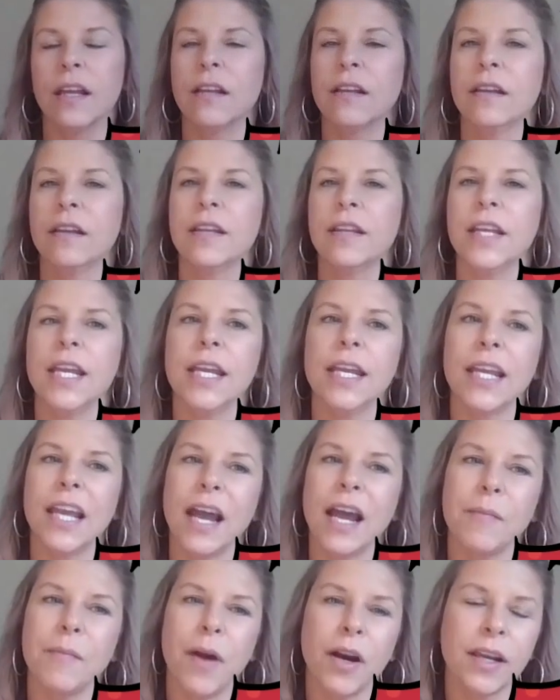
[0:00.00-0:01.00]
in the
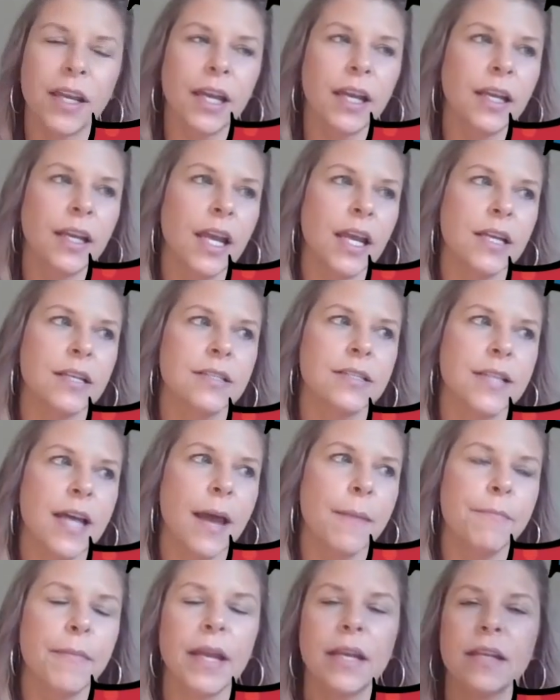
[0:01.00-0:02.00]
EDI market is
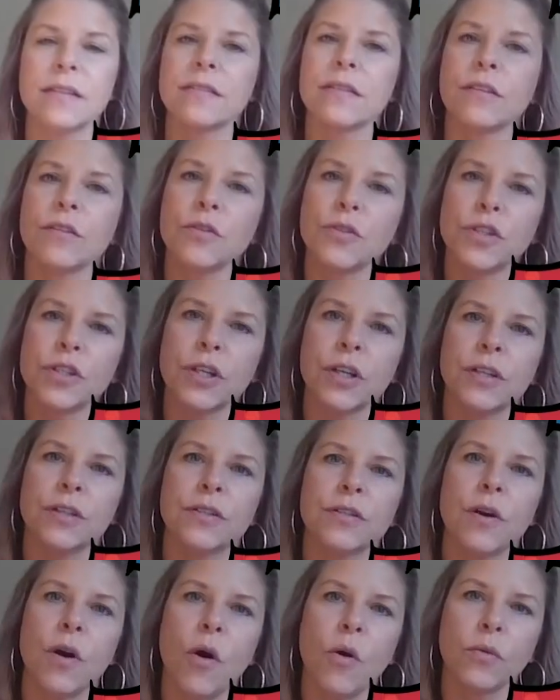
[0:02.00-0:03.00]
that many
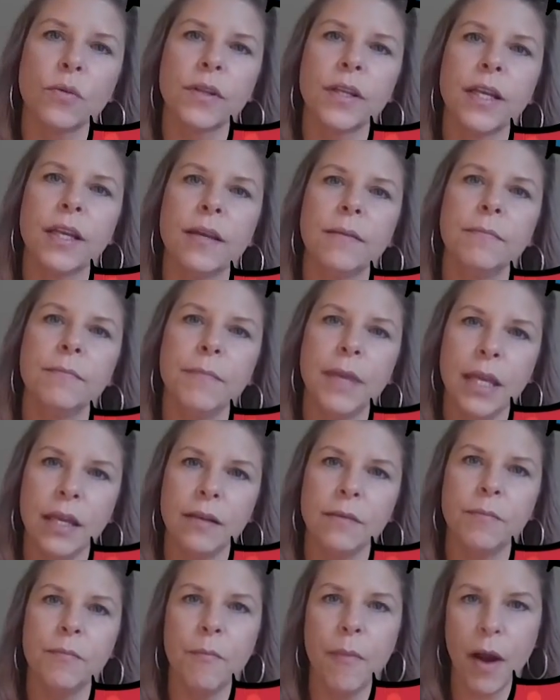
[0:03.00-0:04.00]
solutions only
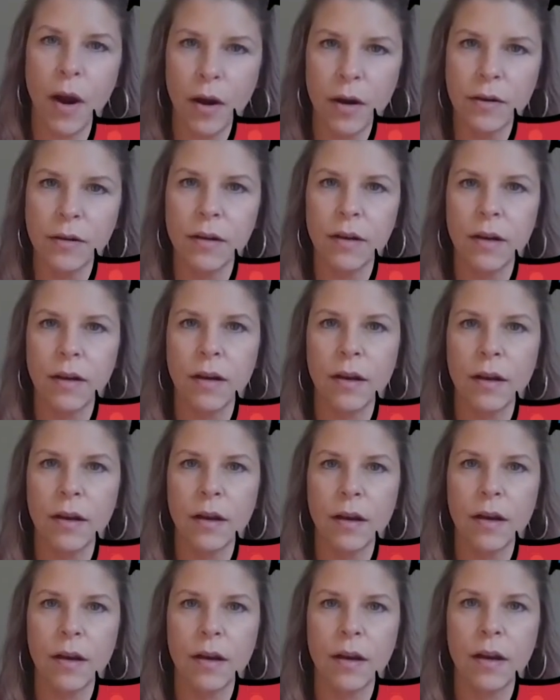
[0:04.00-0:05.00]
meet part
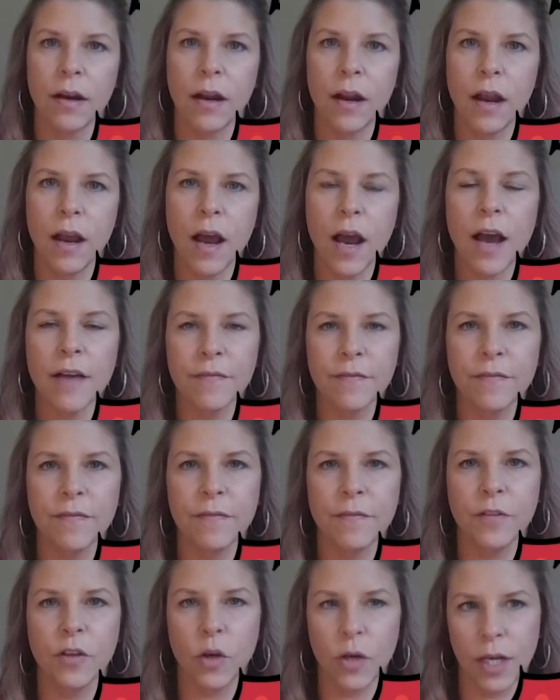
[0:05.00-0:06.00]
of
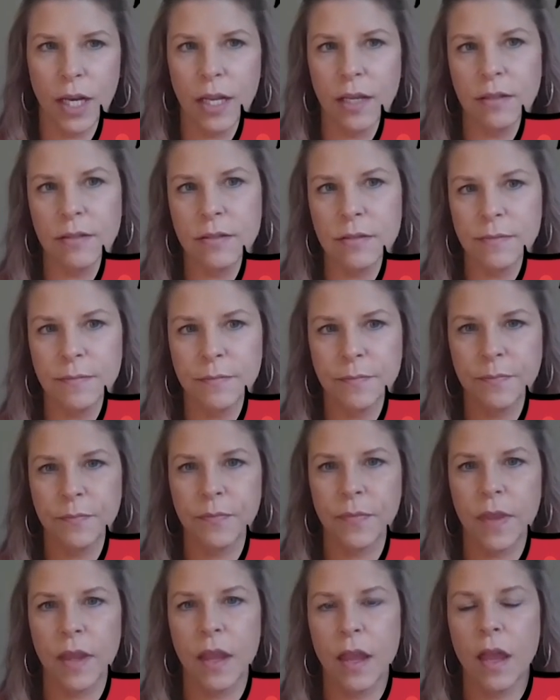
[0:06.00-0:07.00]
your needs.
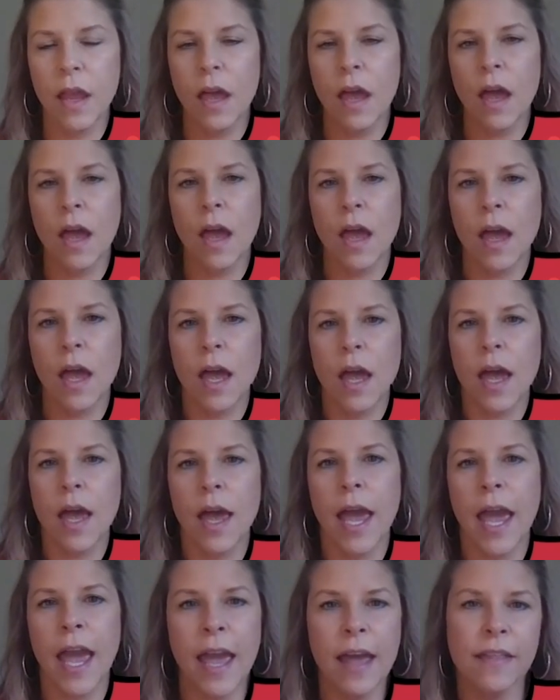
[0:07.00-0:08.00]

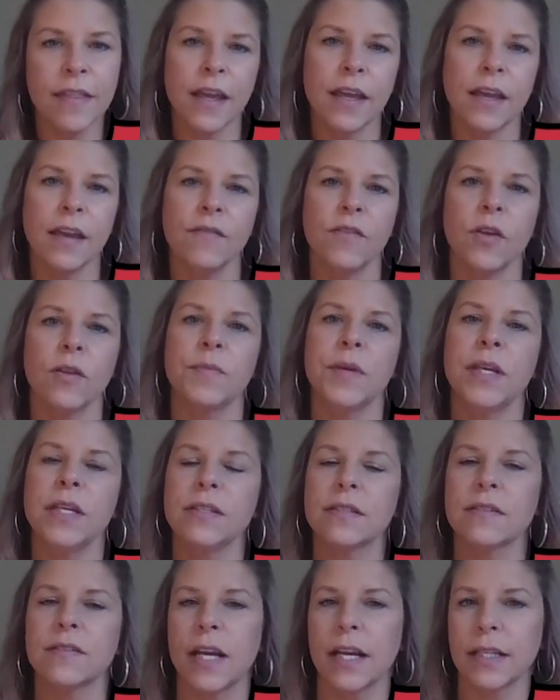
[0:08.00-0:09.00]
They give you a
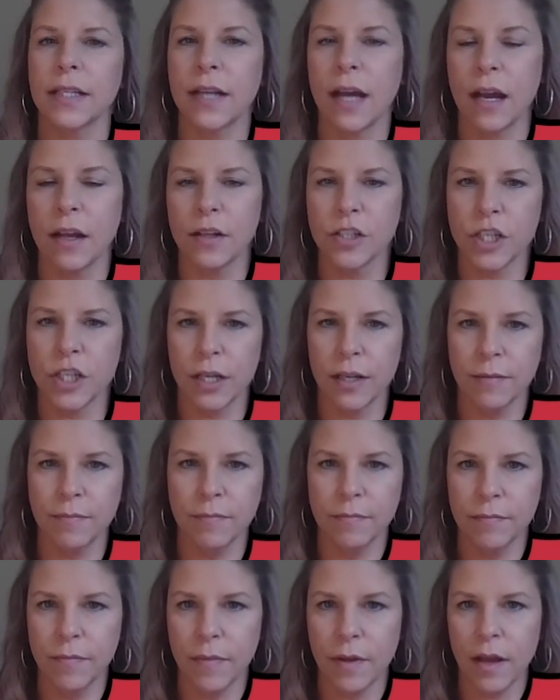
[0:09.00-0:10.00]
piece of
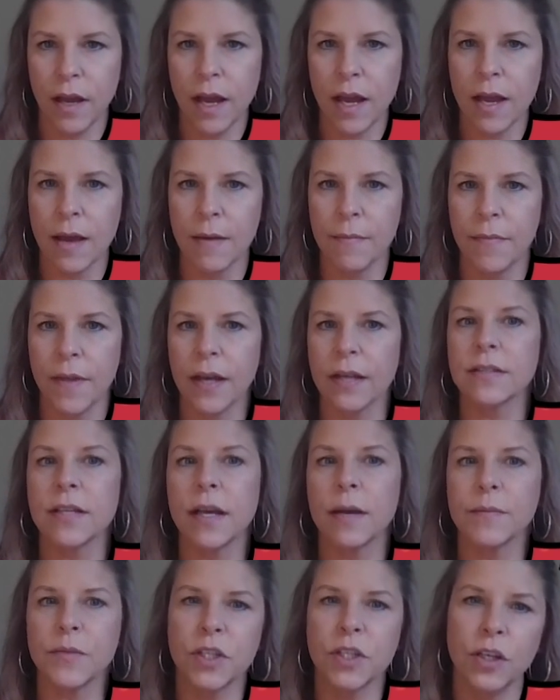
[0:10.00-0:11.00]
technology that is
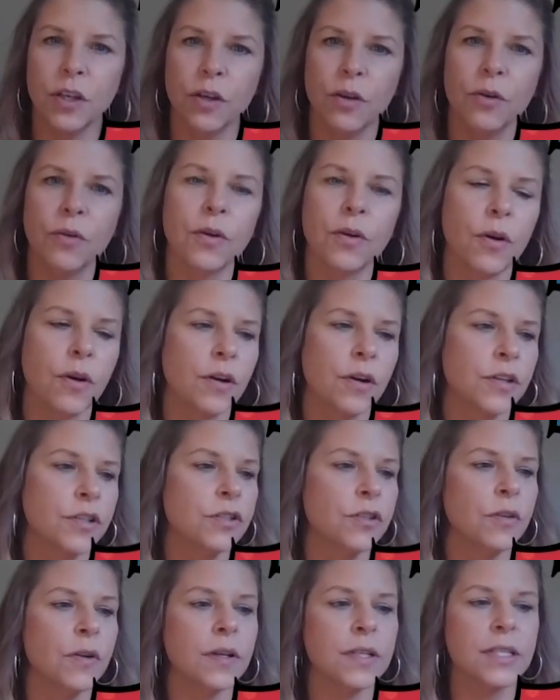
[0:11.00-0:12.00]
up to you in order
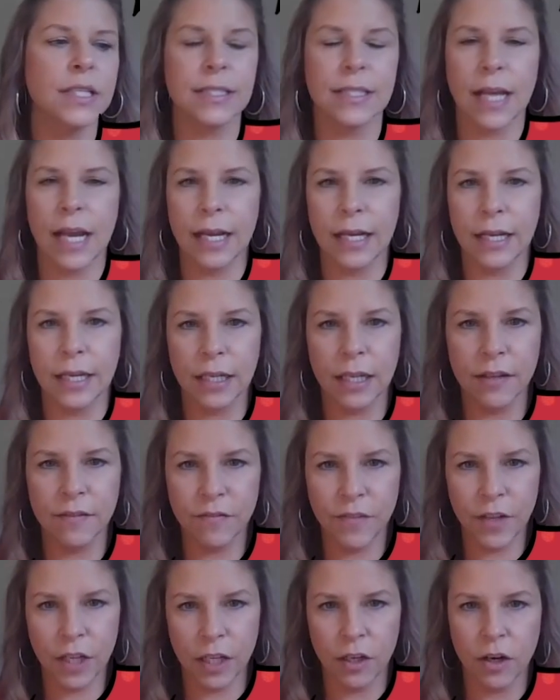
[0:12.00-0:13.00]
to design and
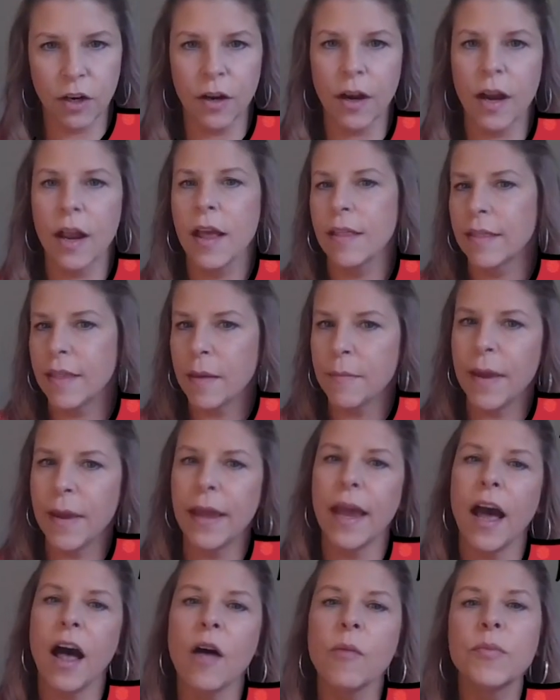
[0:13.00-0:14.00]
configure. They
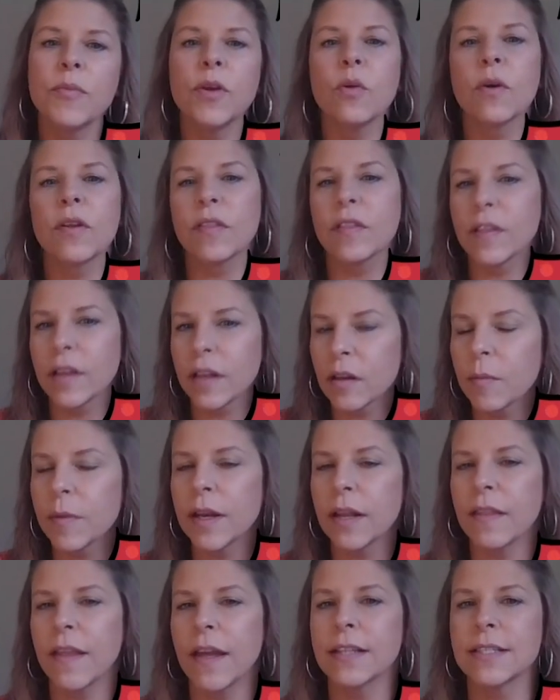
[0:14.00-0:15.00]
may help you with a little bit
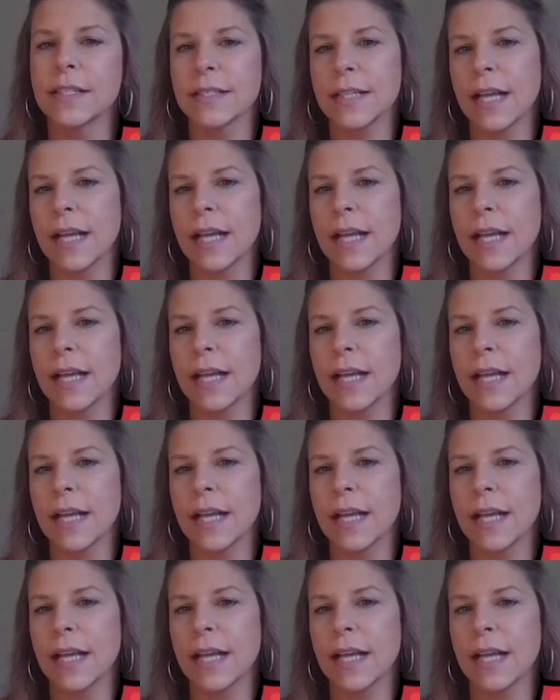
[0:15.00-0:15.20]
of that